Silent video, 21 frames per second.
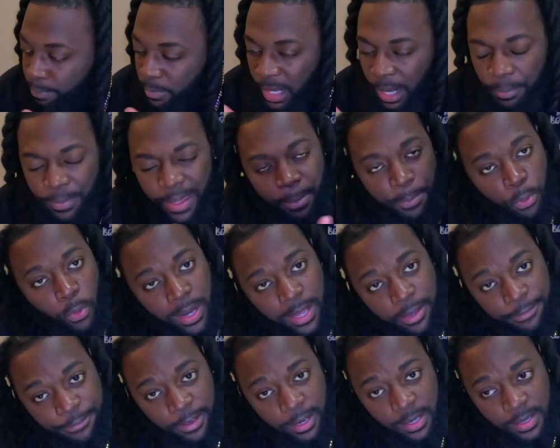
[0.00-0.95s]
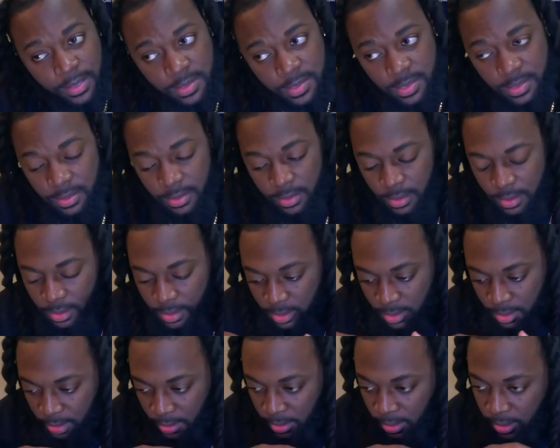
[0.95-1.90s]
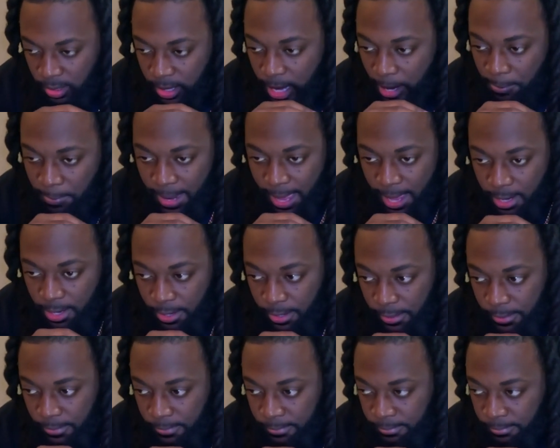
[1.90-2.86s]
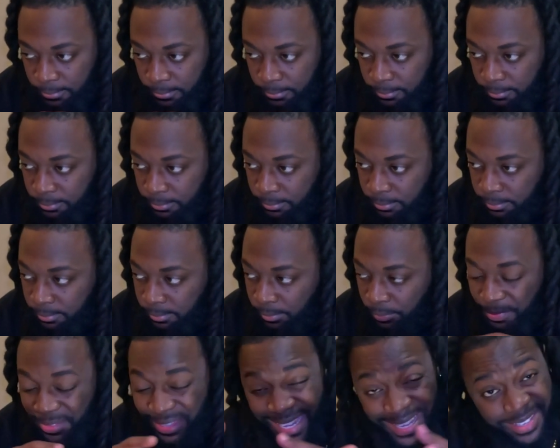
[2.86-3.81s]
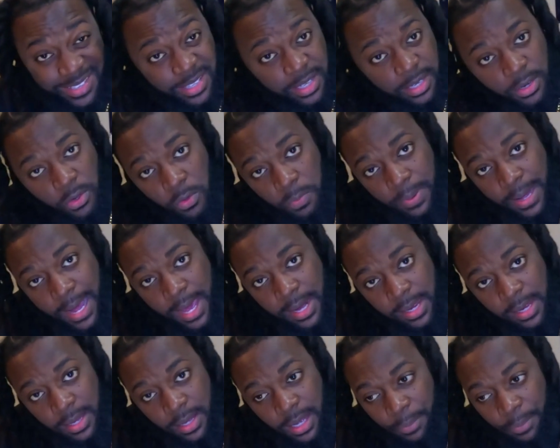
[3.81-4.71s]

I'm not pointing fingers. I'm not um dissing nobody.